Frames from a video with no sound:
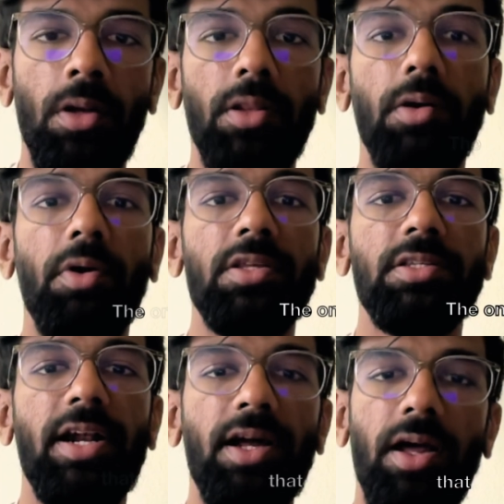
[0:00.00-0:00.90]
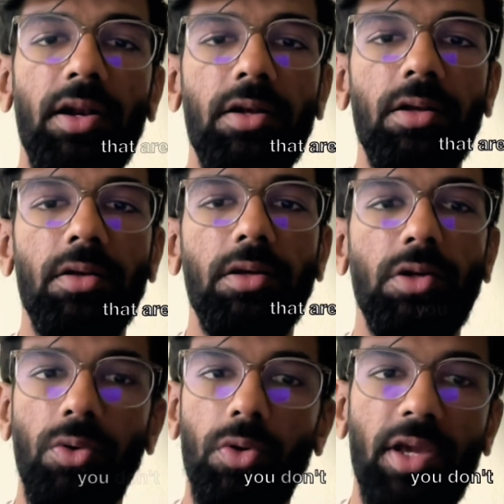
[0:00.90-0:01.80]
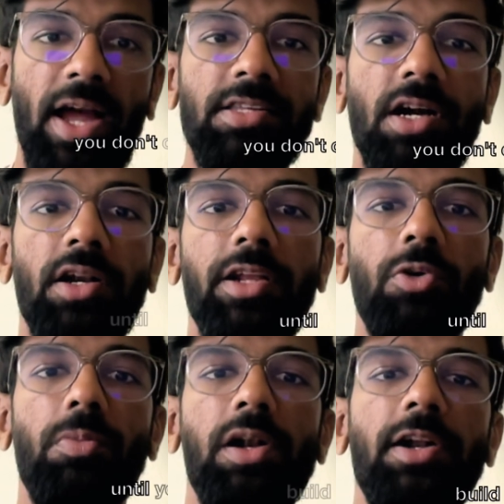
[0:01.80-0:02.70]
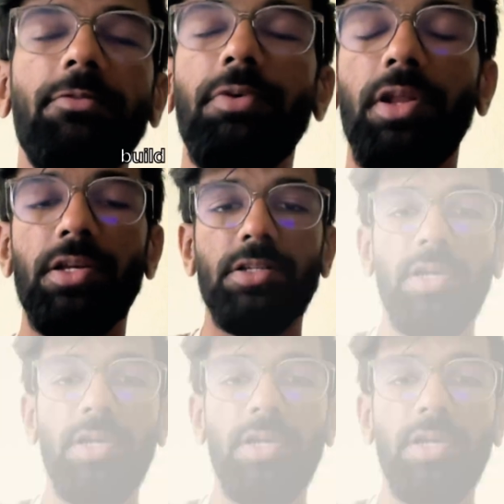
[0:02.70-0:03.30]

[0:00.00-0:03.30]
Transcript: The ones that aren't, you don't catch until you build it finished